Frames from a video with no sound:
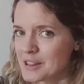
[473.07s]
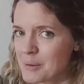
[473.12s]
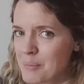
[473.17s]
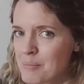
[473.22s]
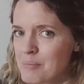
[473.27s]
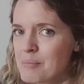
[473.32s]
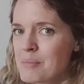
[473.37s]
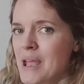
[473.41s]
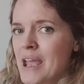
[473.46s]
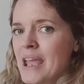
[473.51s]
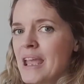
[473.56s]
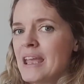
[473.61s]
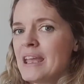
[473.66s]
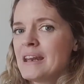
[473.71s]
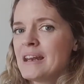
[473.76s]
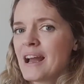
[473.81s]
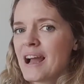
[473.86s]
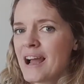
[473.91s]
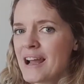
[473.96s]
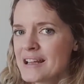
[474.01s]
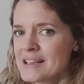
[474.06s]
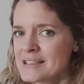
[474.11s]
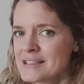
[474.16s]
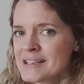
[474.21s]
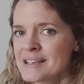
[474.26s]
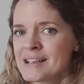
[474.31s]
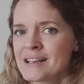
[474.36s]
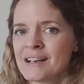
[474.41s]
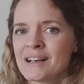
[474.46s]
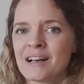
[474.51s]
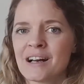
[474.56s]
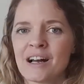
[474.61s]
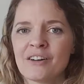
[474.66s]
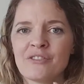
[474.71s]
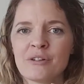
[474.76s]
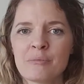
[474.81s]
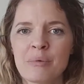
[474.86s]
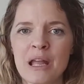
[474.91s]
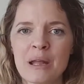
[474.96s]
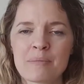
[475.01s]
the main idea
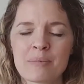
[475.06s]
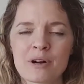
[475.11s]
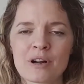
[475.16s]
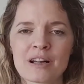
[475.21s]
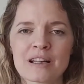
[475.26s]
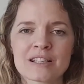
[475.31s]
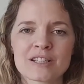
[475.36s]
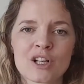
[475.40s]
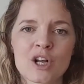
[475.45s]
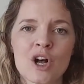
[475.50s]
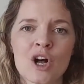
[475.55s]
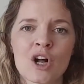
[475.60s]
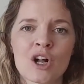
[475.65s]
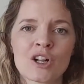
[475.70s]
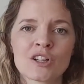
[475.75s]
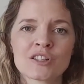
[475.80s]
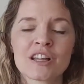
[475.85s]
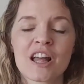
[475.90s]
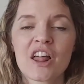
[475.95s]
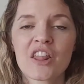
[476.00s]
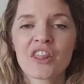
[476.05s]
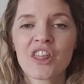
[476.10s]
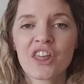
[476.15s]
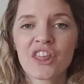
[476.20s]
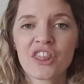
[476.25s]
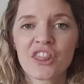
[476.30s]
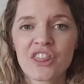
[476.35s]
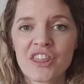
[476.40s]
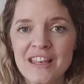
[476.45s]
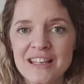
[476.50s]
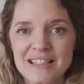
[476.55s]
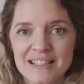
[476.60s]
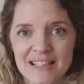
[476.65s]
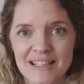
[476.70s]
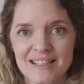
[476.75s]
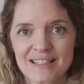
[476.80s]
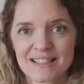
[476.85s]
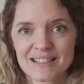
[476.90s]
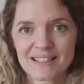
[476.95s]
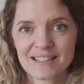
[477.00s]
of a paper is called the
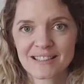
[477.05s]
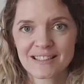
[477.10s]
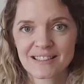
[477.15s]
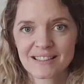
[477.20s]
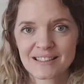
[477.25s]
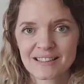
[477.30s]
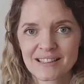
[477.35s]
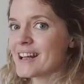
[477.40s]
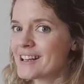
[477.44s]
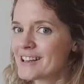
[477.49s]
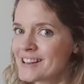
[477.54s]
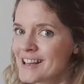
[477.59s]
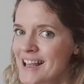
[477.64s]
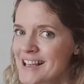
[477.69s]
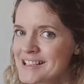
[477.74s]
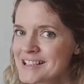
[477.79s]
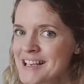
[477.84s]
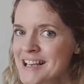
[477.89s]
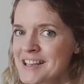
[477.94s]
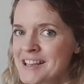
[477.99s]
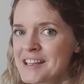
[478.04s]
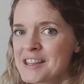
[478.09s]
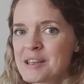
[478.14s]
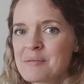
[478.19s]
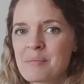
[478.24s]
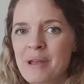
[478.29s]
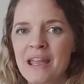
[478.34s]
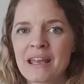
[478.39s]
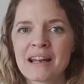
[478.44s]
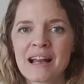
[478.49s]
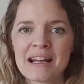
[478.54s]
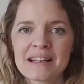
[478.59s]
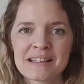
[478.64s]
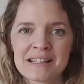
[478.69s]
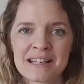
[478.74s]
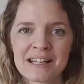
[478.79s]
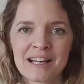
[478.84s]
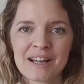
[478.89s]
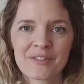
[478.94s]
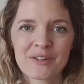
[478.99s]
thesis. Let's say that the main
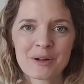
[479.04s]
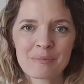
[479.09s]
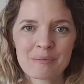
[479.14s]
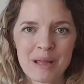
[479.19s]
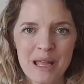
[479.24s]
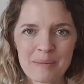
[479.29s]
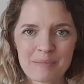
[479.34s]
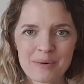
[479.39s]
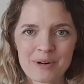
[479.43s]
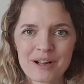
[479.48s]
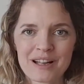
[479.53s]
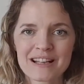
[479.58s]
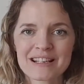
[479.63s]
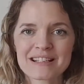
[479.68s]
idea of your paper